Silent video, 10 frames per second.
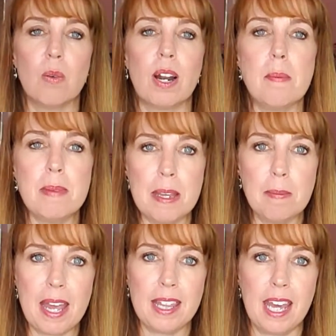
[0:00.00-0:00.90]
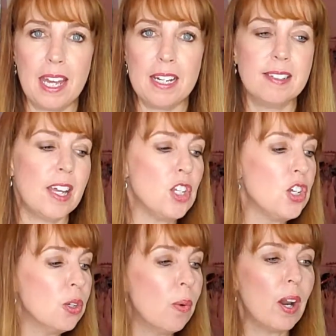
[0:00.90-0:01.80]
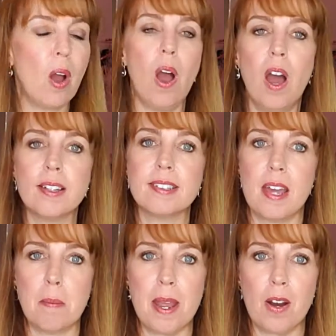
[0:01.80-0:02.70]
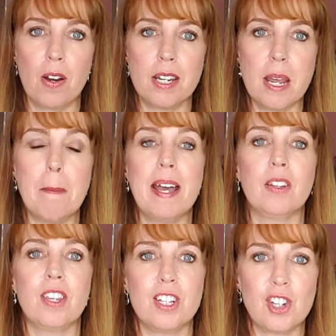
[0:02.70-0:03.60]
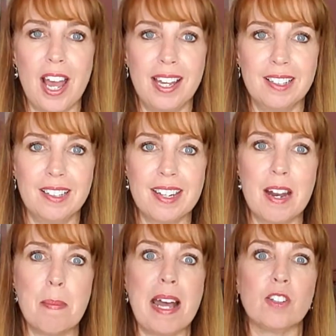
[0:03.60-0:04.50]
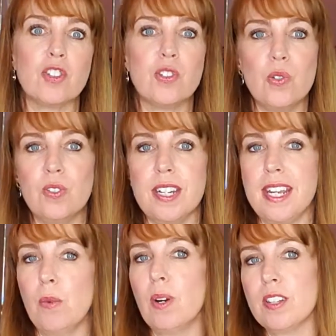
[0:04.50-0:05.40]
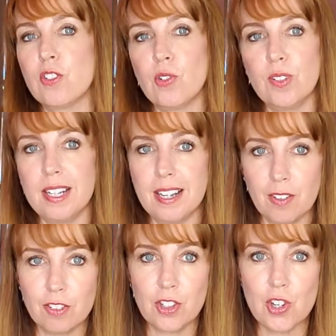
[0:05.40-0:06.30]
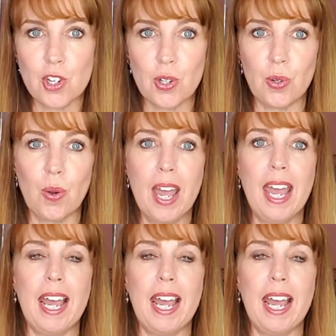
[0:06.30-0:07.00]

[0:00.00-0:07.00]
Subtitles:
What I mean by that is that you want to ask that parent about their child and about Susie and what Susie loves to do.